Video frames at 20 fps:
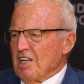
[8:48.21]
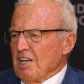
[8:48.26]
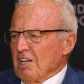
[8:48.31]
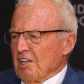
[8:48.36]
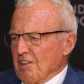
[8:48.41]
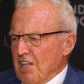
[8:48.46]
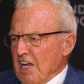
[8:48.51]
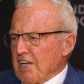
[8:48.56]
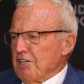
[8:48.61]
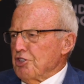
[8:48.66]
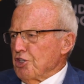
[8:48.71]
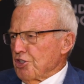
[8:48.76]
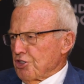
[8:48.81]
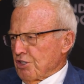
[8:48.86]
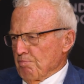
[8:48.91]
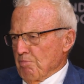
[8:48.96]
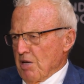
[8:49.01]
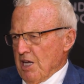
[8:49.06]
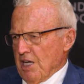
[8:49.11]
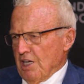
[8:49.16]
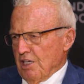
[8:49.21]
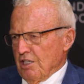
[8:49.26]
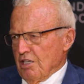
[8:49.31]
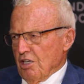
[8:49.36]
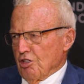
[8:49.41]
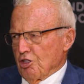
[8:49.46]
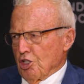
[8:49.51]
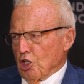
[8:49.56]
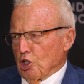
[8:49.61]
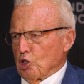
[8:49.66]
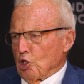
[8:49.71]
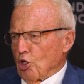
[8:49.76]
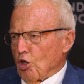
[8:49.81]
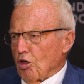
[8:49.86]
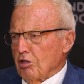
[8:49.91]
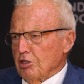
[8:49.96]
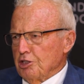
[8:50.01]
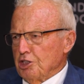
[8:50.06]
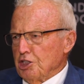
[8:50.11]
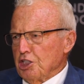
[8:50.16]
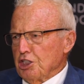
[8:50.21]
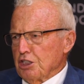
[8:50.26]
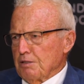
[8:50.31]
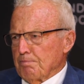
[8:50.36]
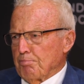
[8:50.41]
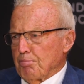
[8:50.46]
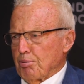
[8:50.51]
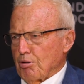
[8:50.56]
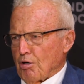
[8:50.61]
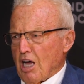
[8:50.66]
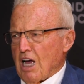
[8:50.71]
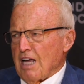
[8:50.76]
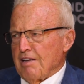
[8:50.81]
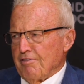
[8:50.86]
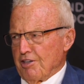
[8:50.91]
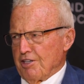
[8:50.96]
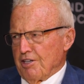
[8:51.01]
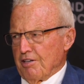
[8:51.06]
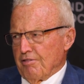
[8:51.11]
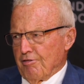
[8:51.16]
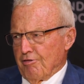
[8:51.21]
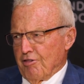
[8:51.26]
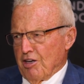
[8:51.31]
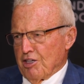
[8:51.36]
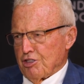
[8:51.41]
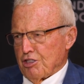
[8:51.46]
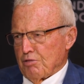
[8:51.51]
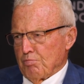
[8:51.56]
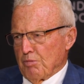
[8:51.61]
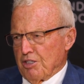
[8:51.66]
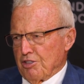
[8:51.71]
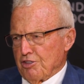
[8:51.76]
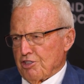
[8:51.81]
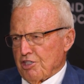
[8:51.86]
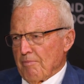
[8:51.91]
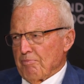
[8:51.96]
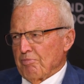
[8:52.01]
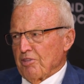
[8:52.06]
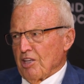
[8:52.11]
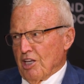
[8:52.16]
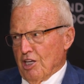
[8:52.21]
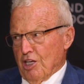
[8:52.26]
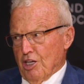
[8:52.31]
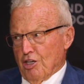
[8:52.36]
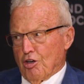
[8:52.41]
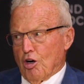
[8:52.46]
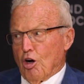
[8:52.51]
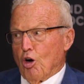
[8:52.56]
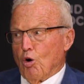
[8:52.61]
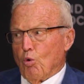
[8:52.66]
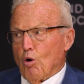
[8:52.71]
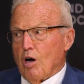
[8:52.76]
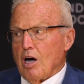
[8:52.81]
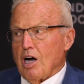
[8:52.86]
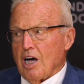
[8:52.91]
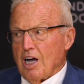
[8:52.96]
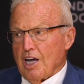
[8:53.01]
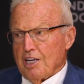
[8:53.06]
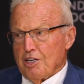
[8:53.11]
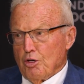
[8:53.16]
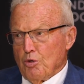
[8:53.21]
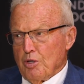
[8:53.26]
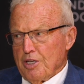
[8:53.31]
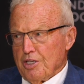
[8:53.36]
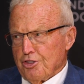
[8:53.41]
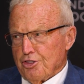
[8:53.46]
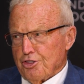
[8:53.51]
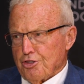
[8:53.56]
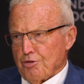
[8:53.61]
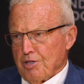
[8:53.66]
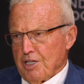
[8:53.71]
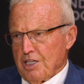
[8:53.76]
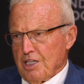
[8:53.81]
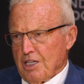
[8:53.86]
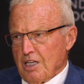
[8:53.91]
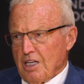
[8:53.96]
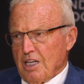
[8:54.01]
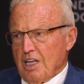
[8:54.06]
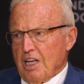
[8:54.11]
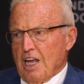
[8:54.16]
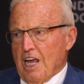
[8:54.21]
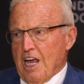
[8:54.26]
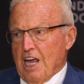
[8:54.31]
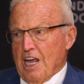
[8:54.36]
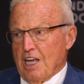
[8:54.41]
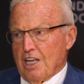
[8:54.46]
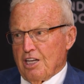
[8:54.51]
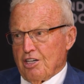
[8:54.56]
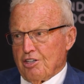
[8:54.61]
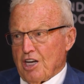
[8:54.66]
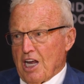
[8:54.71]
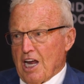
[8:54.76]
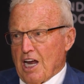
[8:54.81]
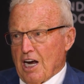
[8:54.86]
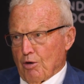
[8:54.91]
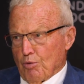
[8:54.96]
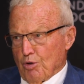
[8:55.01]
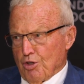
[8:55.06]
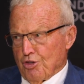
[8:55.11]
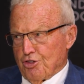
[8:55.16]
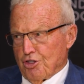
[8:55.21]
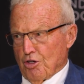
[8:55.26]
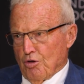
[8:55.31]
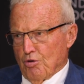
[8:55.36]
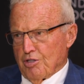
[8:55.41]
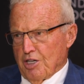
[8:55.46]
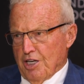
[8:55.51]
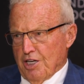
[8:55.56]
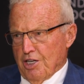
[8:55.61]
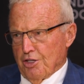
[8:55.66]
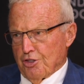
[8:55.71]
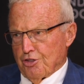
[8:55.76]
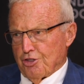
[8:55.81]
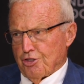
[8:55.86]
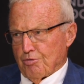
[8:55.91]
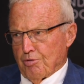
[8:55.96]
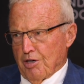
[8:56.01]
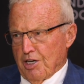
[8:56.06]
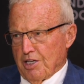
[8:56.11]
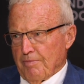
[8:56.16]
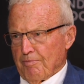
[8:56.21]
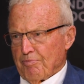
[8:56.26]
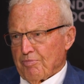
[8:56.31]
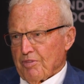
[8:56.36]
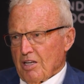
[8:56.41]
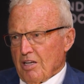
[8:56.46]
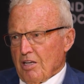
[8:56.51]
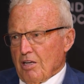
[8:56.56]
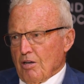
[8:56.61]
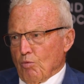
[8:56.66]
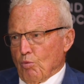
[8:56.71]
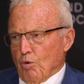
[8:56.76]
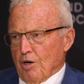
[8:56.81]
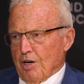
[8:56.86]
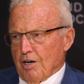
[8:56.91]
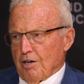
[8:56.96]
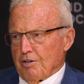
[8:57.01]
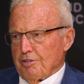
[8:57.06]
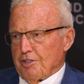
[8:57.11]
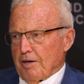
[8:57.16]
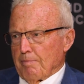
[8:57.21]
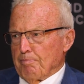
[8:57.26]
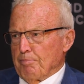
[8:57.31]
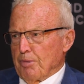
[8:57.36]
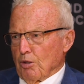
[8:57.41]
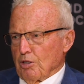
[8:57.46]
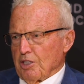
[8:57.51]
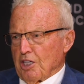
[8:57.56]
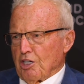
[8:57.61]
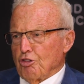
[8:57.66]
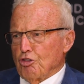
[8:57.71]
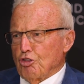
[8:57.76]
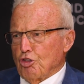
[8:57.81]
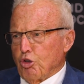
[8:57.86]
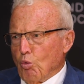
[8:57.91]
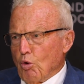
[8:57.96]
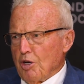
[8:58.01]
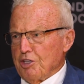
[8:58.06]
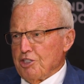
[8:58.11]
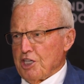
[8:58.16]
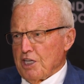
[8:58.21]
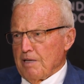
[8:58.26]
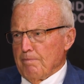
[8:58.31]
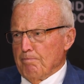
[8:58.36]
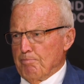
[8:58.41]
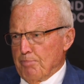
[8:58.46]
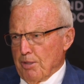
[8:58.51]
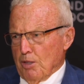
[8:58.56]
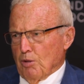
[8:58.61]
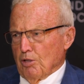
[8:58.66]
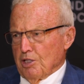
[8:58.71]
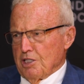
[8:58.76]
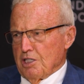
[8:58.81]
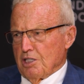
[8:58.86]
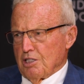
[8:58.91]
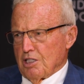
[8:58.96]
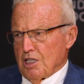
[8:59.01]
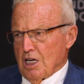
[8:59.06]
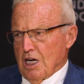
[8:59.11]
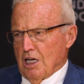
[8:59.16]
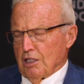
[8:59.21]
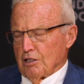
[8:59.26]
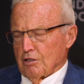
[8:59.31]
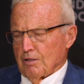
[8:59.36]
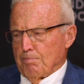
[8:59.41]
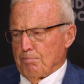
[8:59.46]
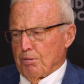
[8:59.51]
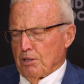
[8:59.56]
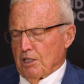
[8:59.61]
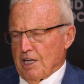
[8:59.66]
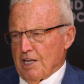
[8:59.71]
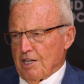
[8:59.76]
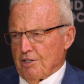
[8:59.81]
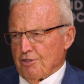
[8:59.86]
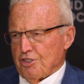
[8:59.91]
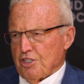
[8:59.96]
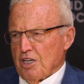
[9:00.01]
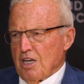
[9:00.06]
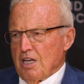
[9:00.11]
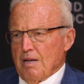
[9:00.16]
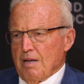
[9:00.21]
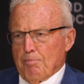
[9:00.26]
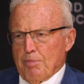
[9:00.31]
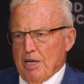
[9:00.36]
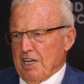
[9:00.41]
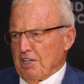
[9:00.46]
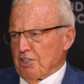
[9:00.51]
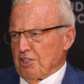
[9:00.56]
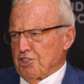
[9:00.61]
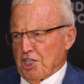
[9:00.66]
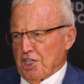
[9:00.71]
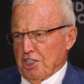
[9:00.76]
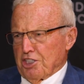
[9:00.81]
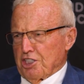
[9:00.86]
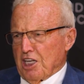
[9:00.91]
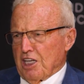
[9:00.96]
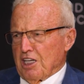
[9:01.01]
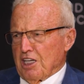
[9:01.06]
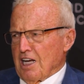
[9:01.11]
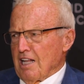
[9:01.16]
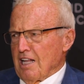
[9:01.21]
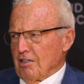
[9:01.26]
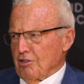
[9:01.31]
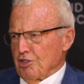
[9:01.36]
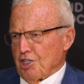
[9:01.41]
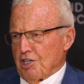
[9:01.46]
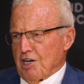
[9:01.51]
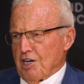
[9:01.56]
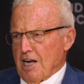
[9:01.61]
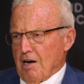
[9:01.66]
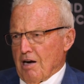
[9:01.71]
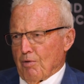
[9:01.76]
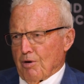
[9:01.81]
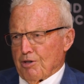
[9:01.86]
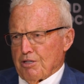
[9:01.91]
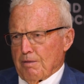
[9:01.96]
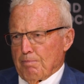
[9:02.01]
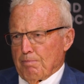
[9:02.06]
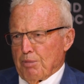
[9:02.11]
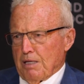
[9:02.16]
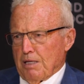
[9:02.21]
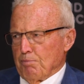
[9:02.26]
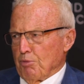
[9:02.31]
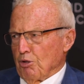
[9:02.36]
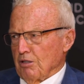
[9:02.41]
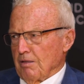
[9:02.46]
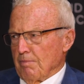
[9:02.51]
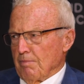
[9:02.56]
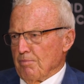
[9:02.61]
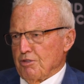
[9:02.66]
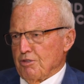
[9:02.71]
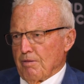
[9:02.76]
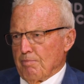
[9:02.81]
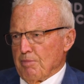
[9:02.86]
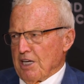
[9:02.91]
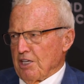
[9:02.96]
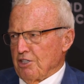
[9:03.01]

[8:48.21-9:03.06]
They just made the largest private investments in Ohio history and Arizona history, where they're building $20 billion plants, paying $60 an hour to people to make